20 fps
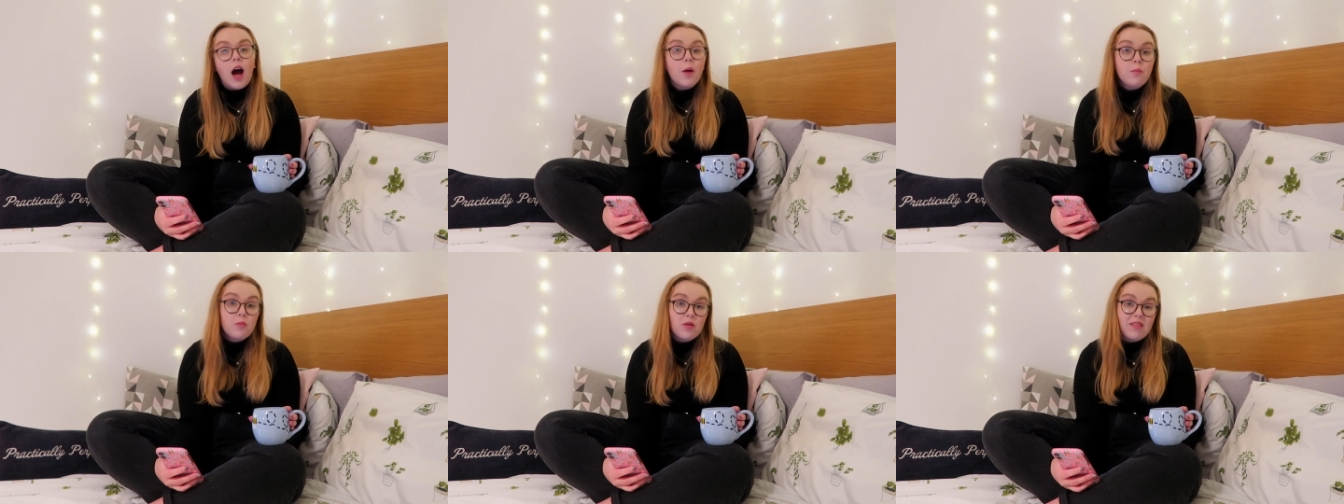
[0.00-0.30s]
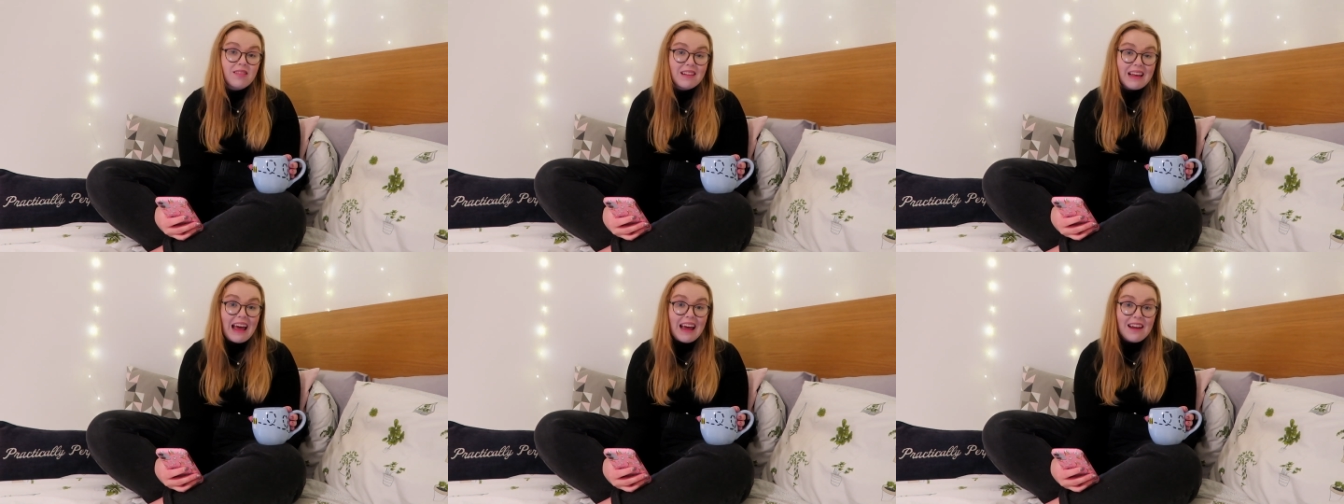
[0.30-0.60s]
I'm
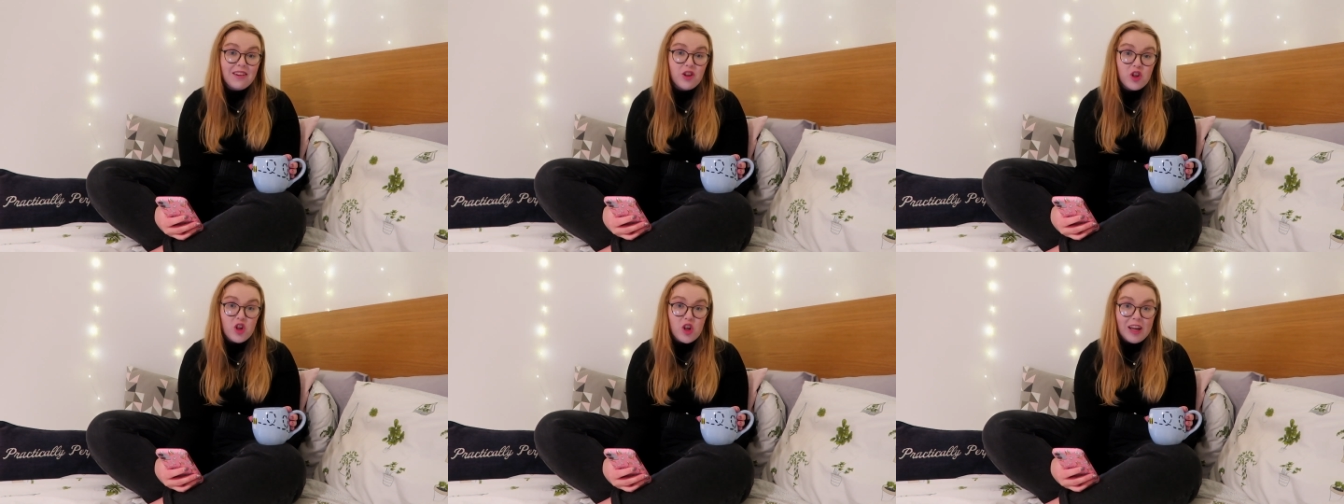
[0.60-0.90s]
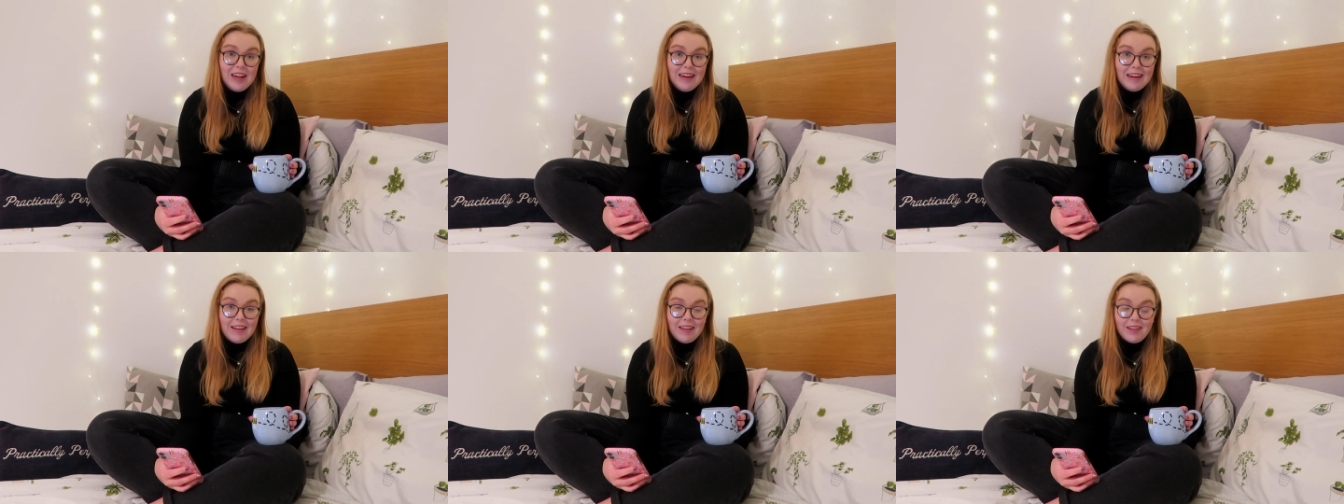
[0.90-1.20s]
scared
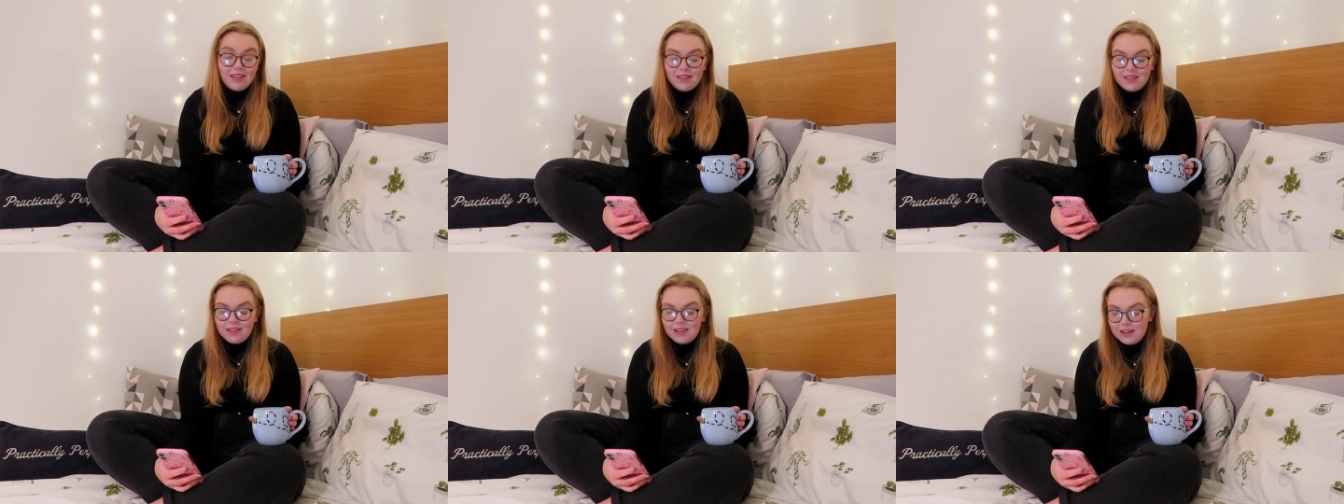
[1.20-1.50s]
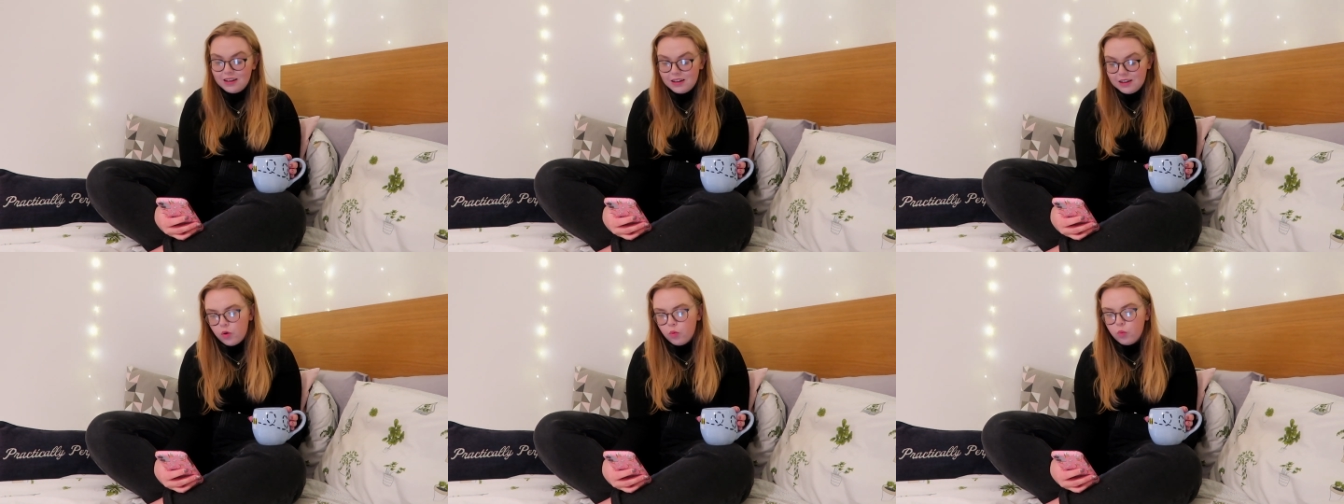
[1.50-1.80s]
shitless.
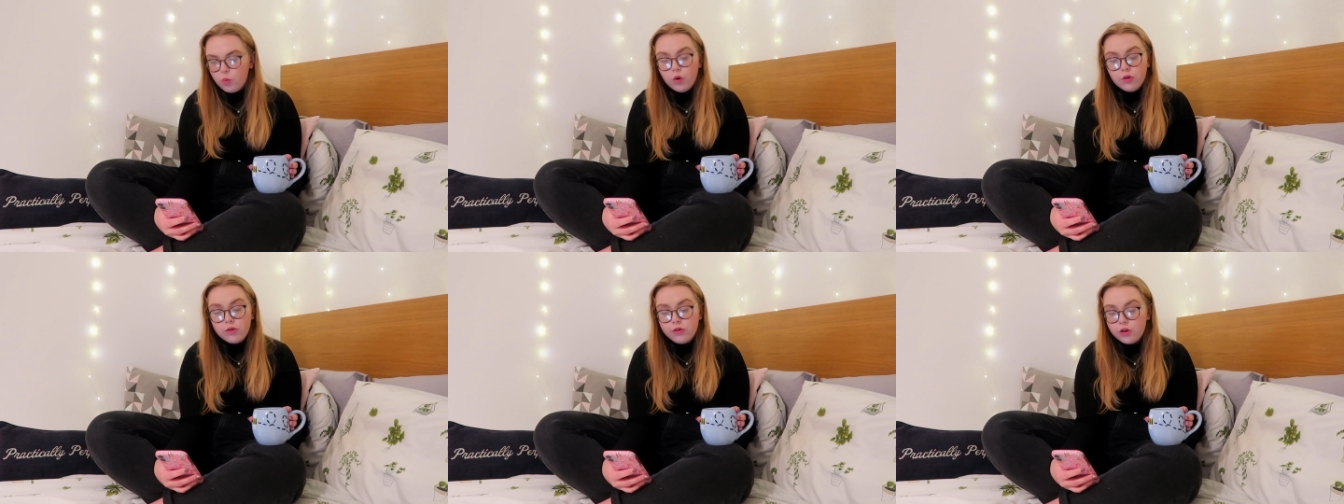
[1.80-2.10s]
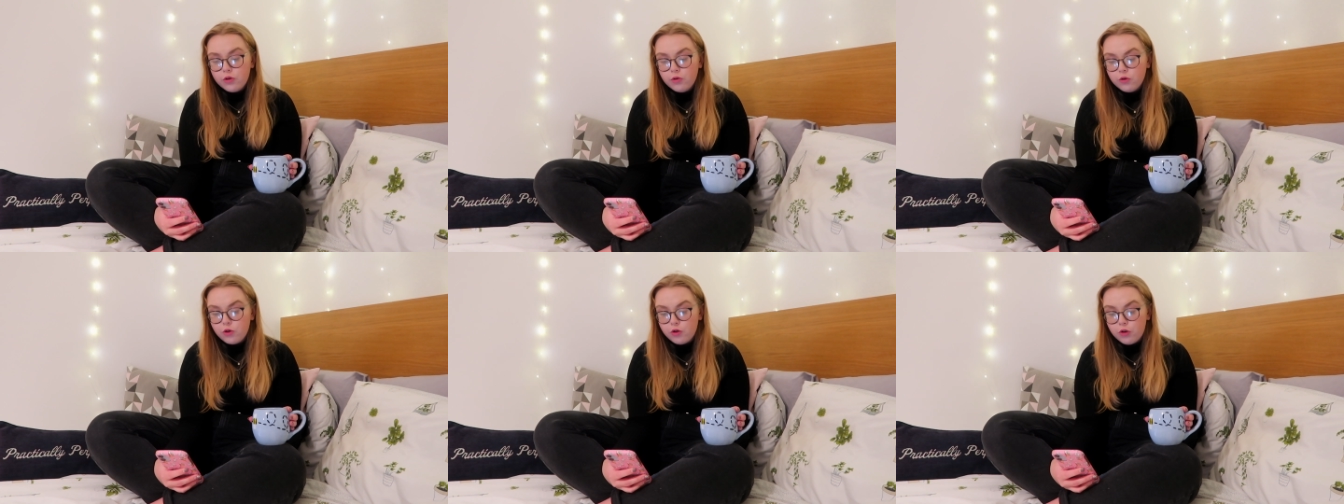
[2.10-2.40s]
What's
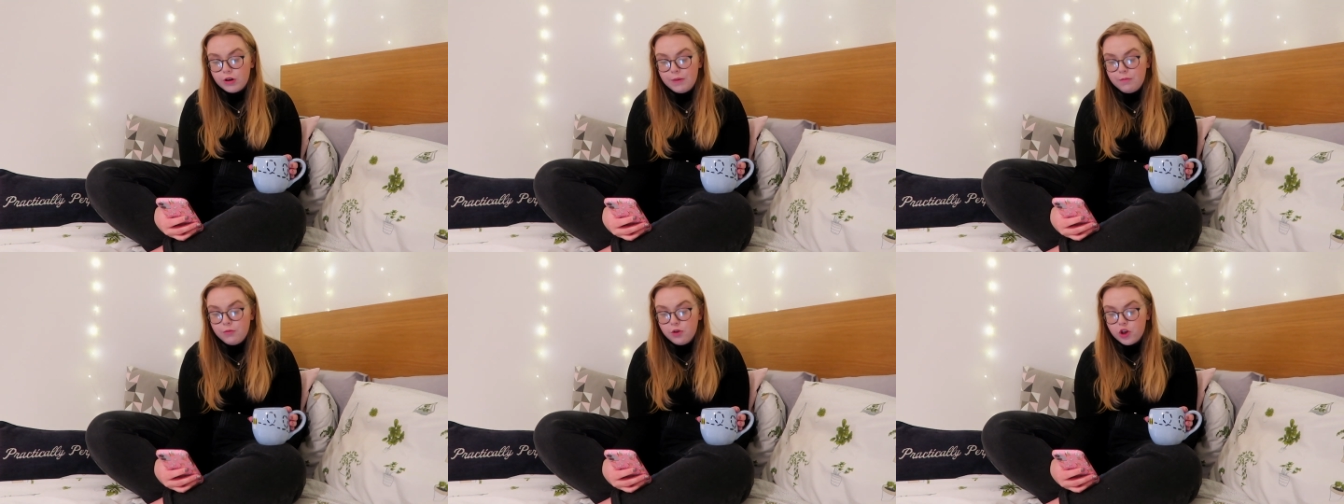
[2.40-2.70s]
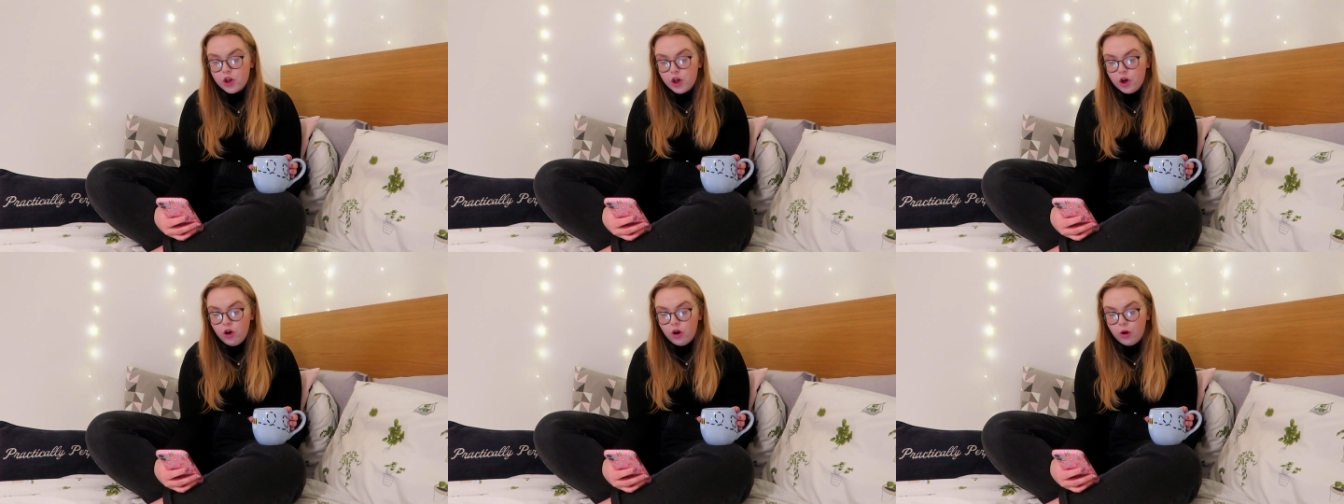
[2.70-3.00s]
your dream
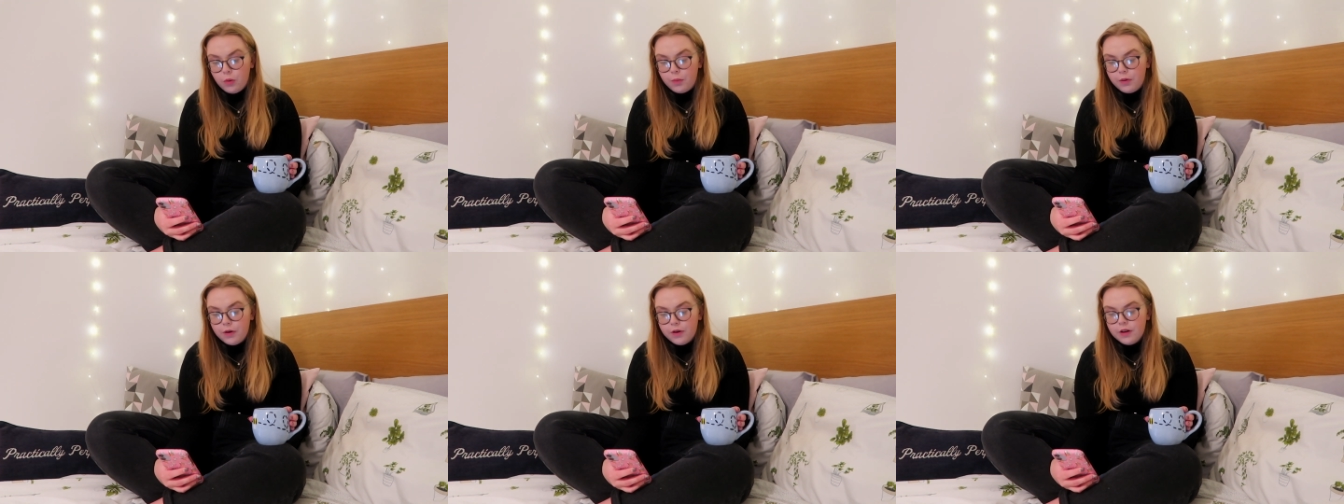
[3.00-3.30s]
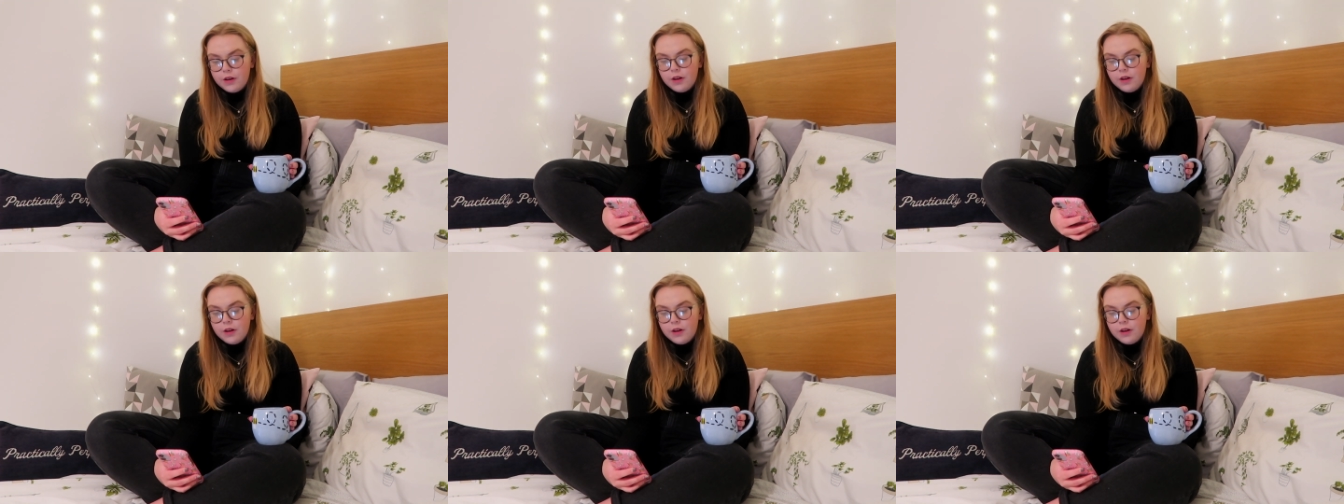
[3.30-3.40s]
job?